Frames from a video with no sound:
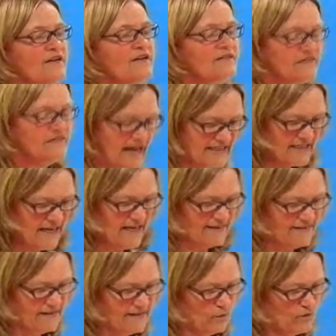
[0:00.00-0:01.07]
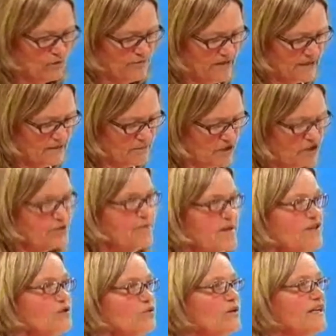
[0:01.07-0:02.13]
that, I think, would have been a much
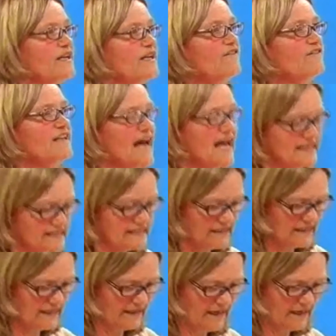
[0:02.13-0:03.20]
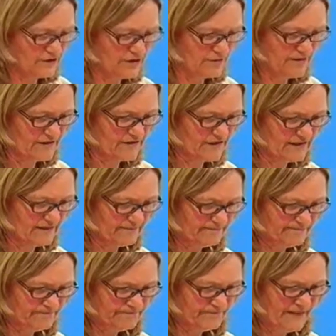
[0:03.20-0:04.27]
better way enhancing accountability.
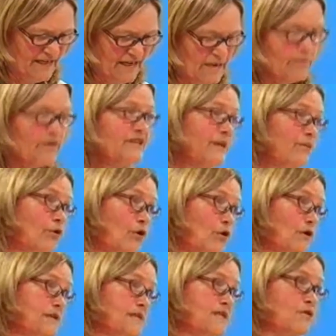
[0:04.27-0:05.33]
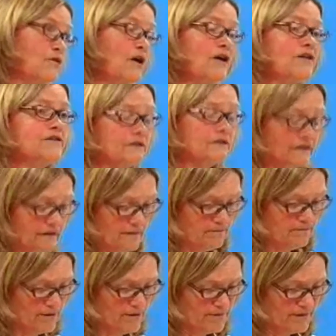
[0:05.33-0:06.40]
But there were also other
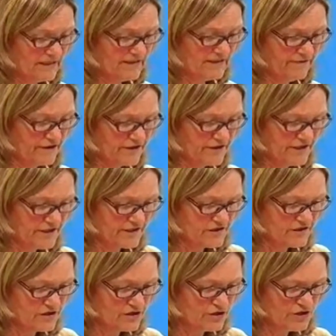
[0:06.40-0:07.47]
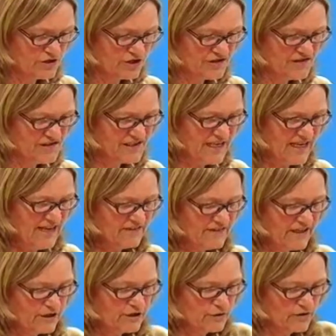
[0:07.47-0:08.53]
publicly funded institutions
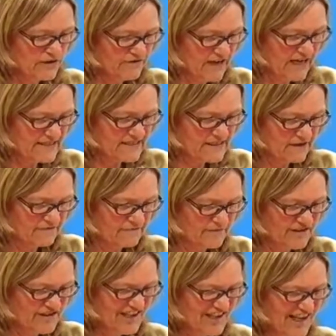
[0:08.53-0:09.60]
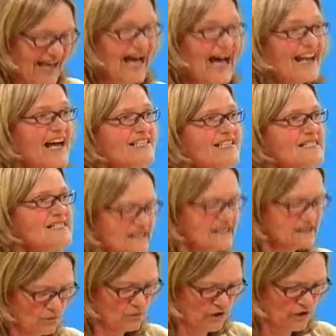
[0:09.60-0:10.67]
there to advise government, and I
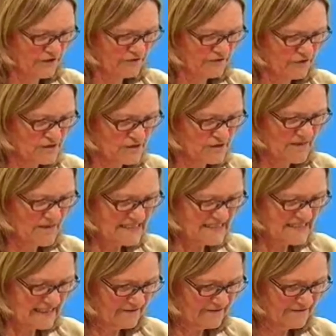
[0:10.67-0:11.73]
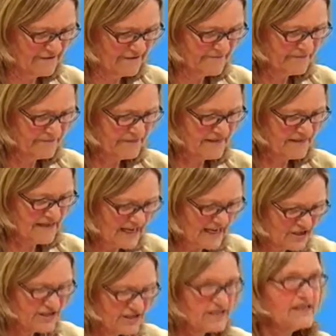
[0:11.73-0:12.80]
sat on one of those myself. The
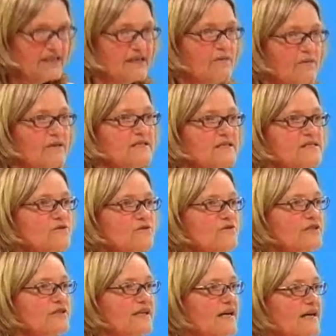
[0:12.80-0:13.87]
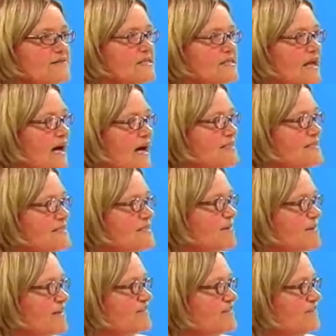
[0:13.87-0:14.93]
National Economic and Social Council, I
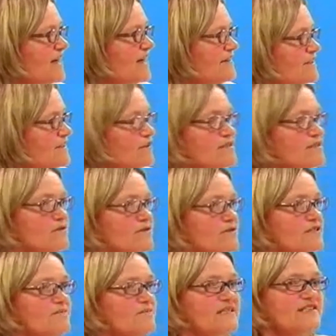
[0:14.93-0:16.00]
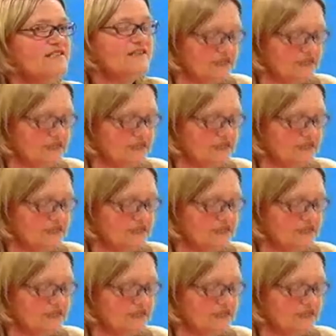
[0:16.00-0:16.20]
spent 5 years going to meetings